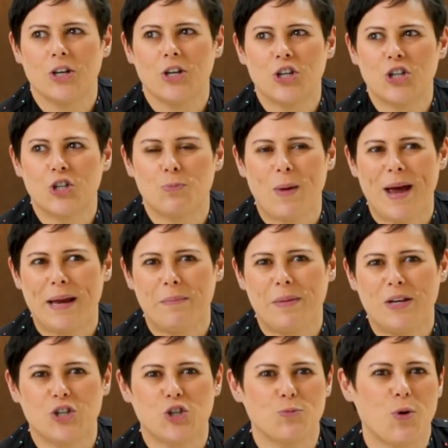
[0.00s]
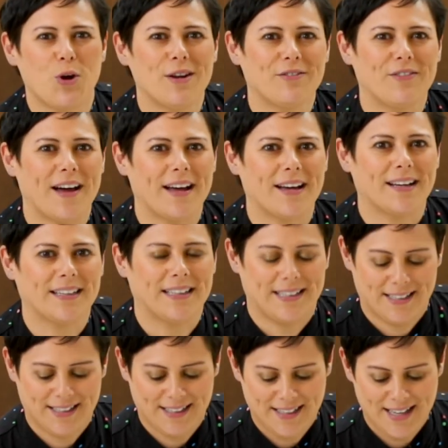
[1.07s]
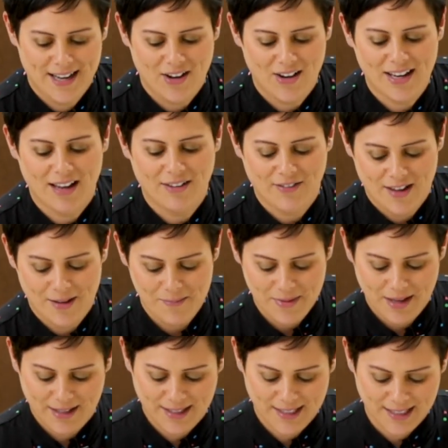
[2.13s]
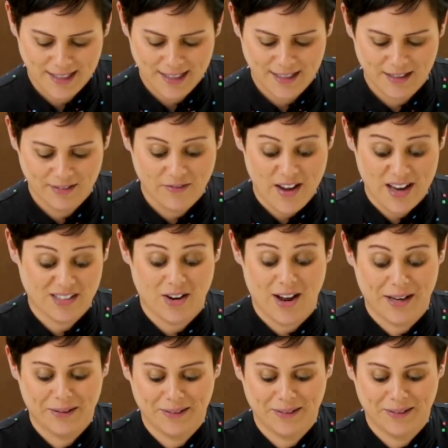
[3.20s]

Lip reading: Shmamie Shmoliver. I love him. In fact, I